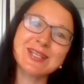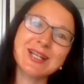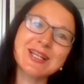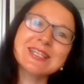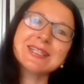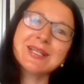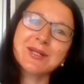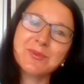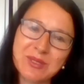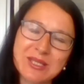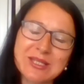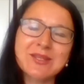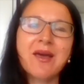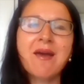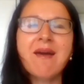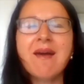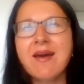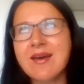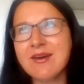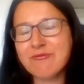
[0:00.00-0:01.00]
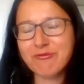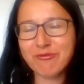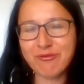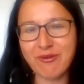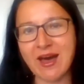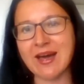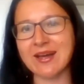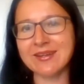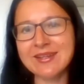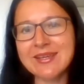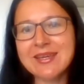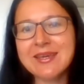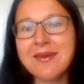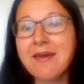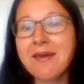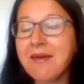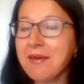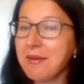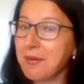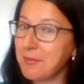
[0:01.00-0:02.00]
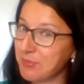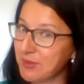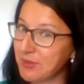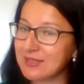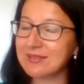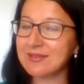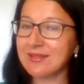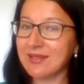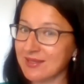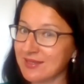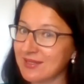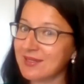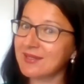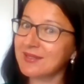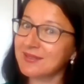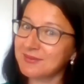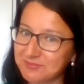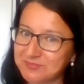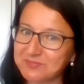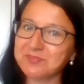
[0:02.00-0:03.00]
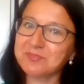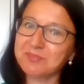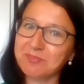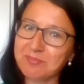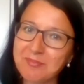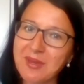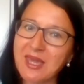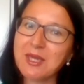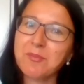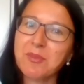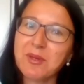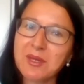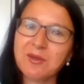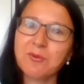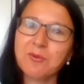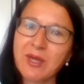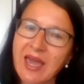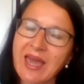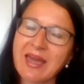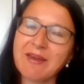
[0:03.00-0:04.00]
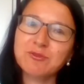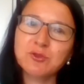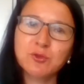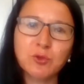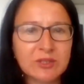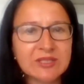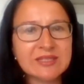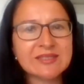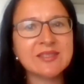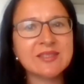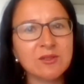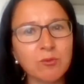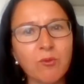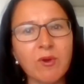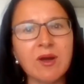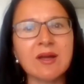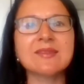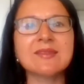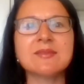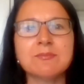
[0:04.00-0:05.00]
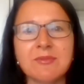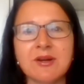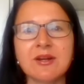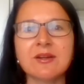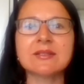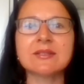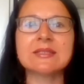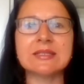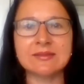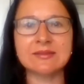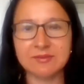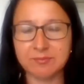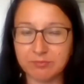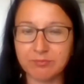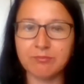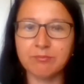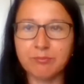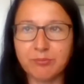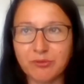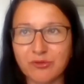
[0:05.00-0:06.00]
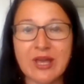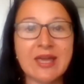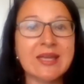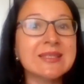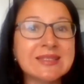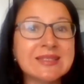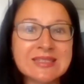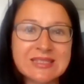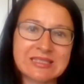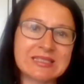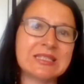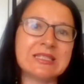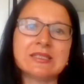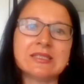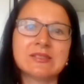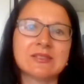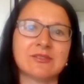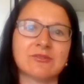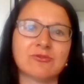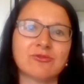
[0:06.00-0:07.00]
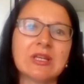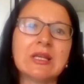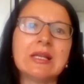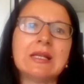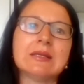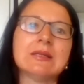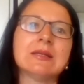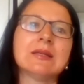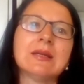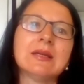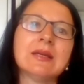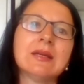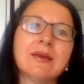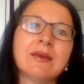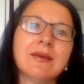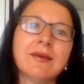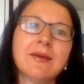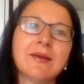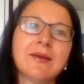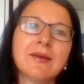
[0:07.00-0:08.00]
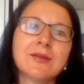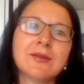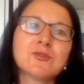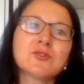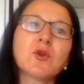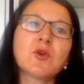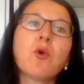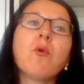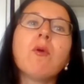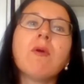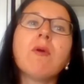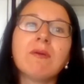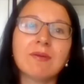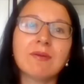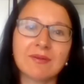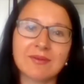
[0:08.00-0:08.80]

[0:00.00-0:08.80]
little bit funny, but maybe we have to listen what market brands really. So